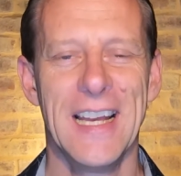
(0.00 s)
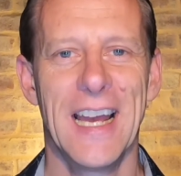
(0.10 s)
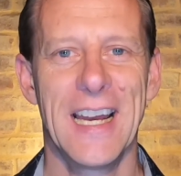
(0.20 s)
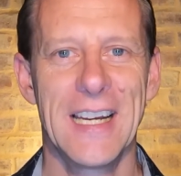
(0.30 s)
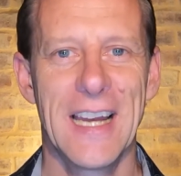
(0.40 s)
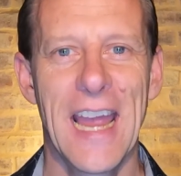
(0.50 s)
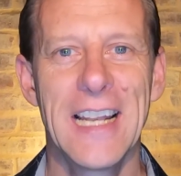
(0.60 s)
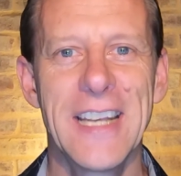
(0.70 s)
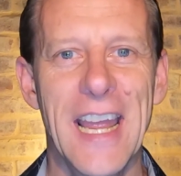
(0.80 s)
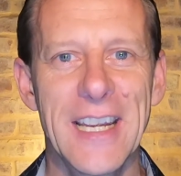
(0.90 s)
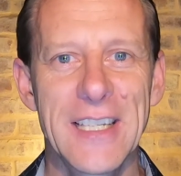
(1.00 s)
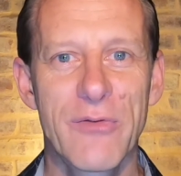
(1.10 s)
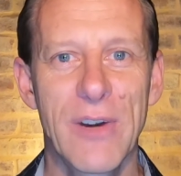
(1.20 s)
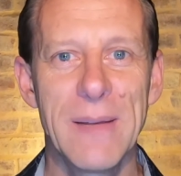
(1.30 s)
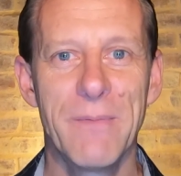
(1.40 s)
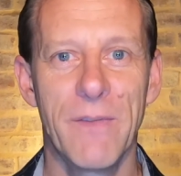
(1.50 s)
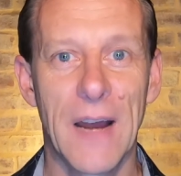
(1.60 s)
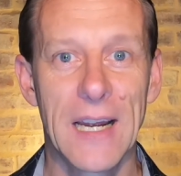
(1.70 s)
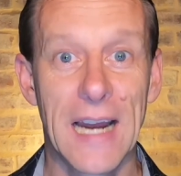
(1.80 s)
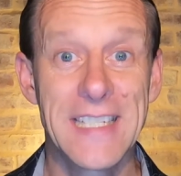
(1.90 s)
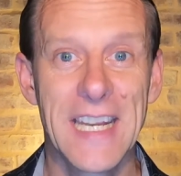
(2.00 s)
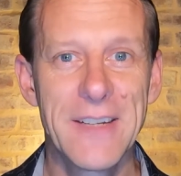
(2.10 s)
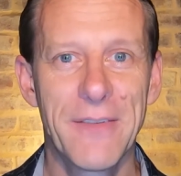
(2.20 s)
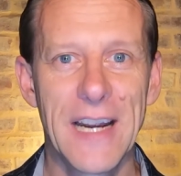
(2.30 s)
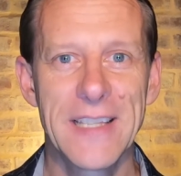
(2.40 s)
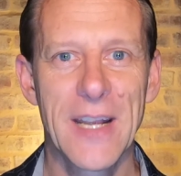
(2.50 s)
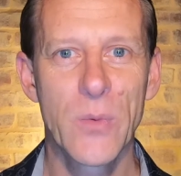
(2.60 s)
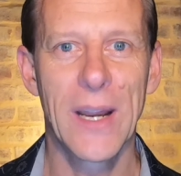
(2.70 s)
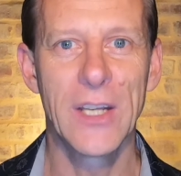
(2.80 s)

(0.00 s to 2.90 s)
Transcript: Alan has really identified that way,